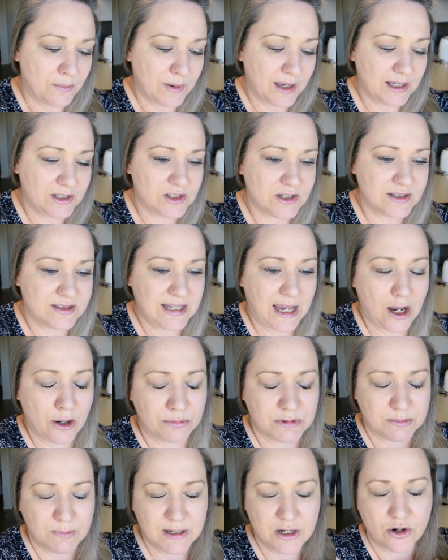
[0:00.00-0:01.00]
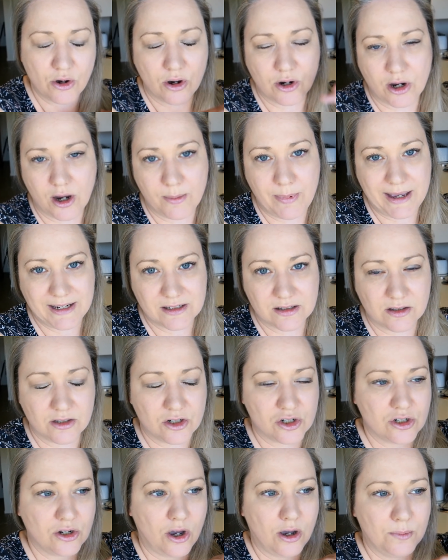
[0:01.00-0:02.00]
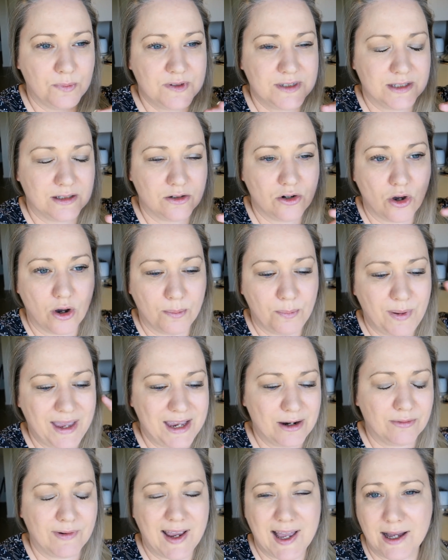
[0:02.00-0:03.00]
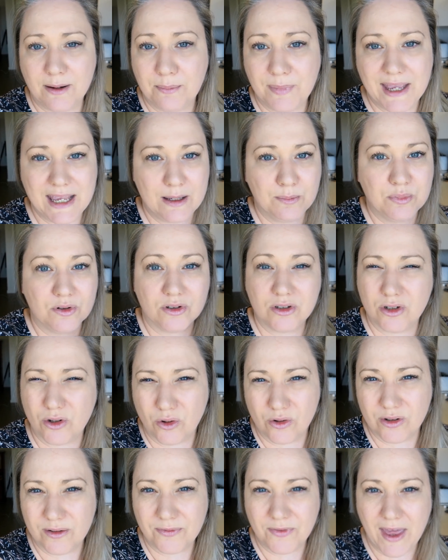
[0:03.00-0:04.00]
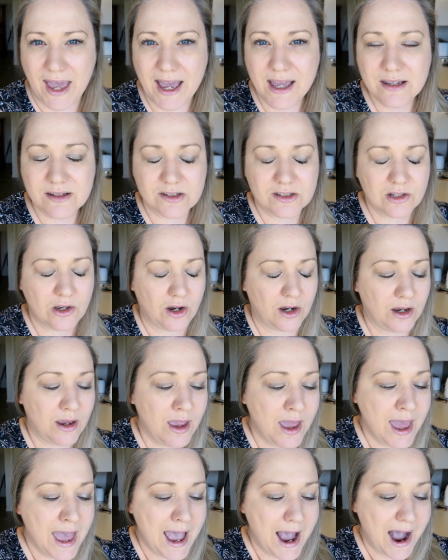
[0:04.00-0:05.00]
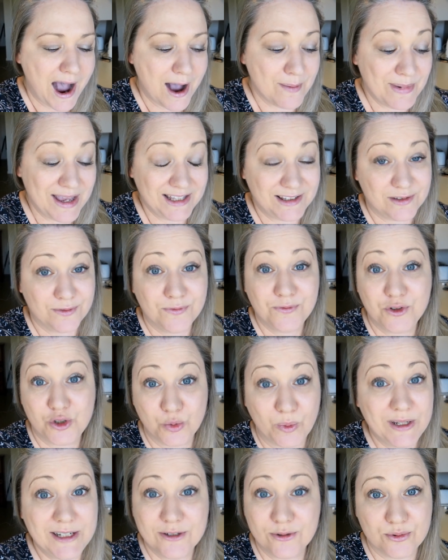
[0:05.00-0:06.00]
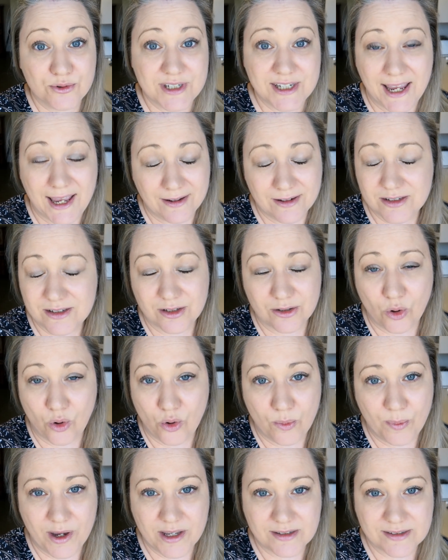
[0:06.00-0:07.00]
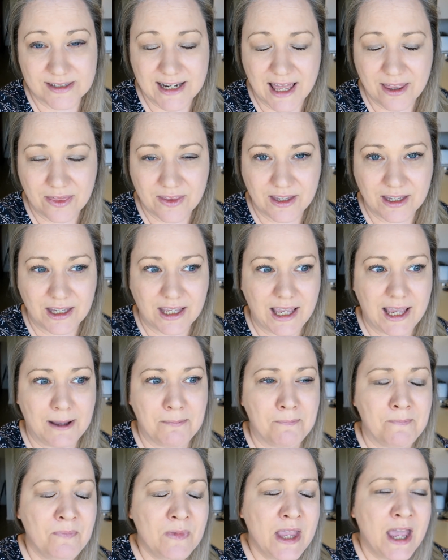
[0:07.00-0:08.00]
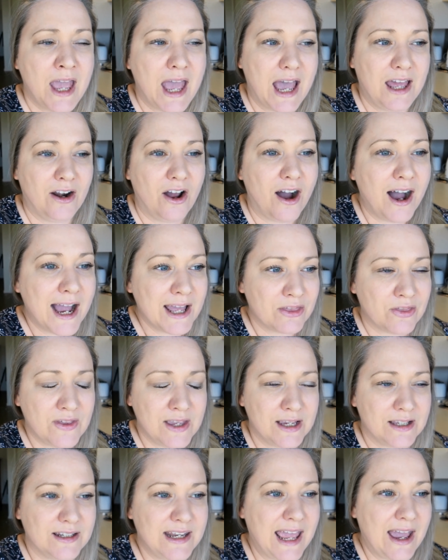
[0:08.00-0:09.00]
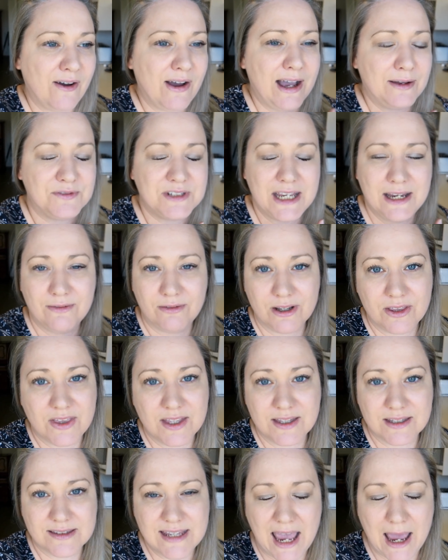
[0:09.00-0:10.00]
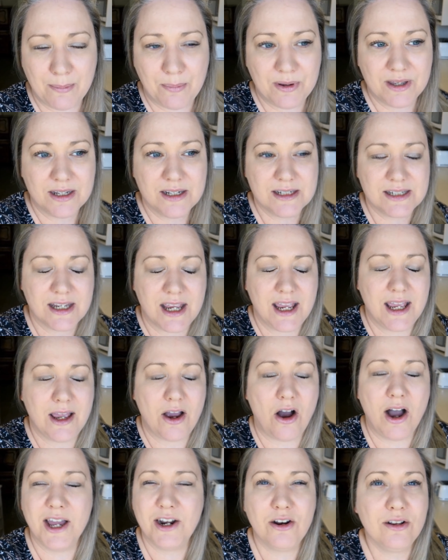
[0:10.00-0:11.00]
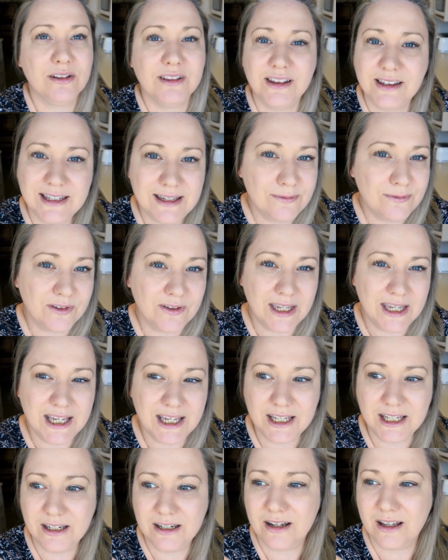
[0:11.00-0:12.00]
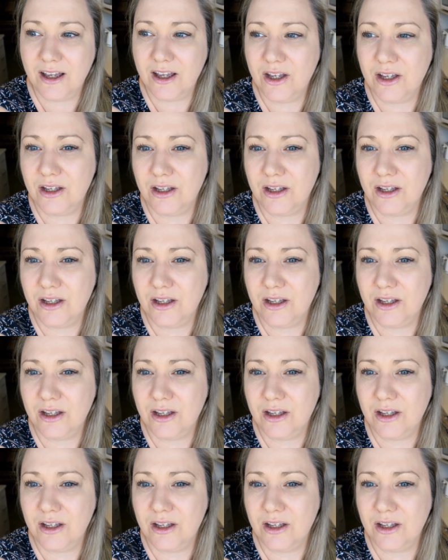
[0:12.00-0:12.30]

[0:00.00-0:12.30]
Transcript: it just helped me not go back to the shops and not be around people and all of that. So it's dwindled down to almost nothing again. And I think now, after everything that's happened, I don't live in